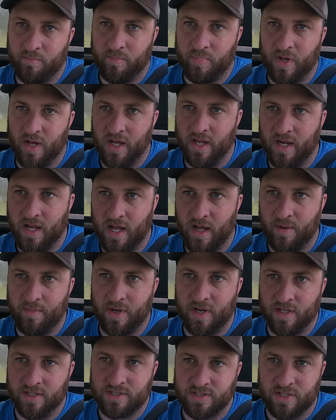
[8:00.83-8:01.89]
But I'm
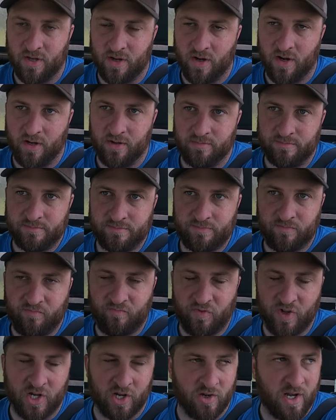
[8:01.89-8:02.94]
gonna start
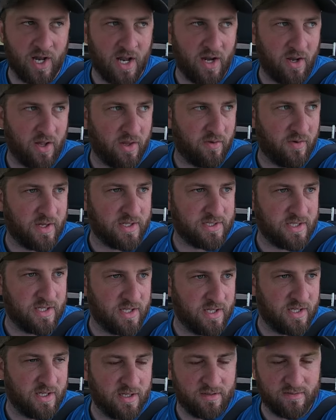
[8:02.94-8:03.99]
figuring out all the rest of
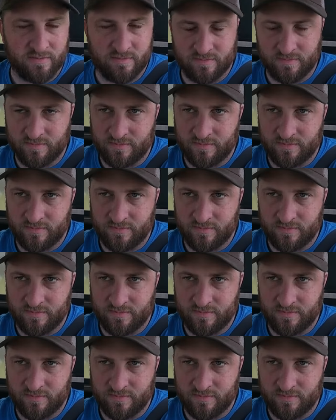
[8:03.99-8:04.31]
the